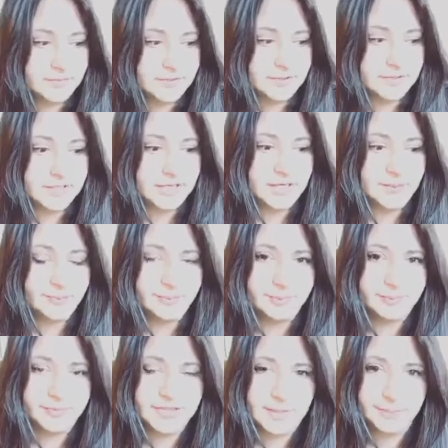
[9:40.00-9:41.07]
The
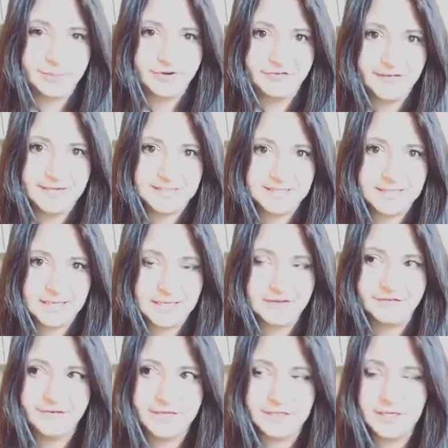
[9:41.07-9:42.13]
the
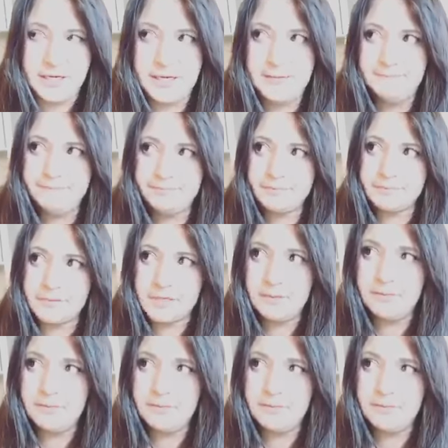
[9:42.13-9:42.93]
prophetic, um,